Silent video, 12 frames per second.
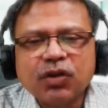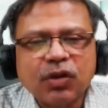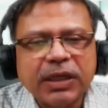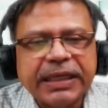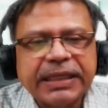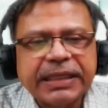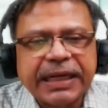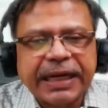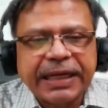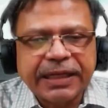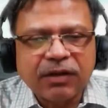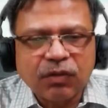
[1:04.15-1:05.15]
your near and
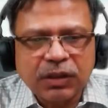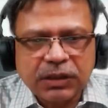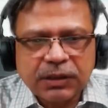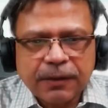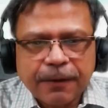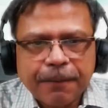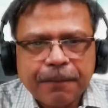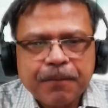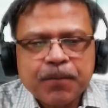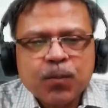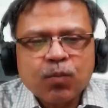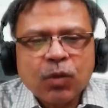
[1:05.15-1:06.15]
dear ones.
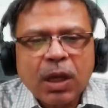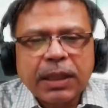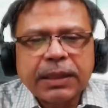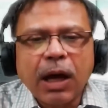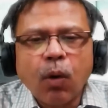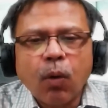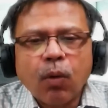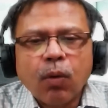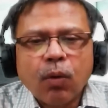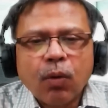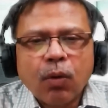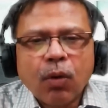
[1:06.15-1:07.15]
Now,
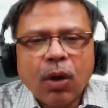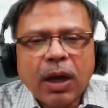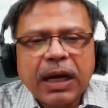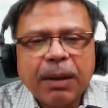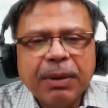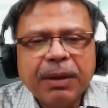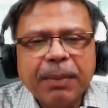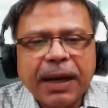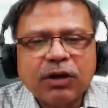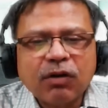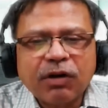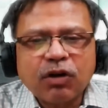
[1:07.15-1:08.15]
coming back
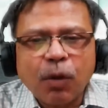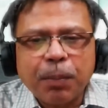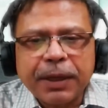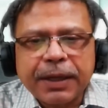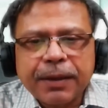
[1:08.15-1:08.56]
to our topic,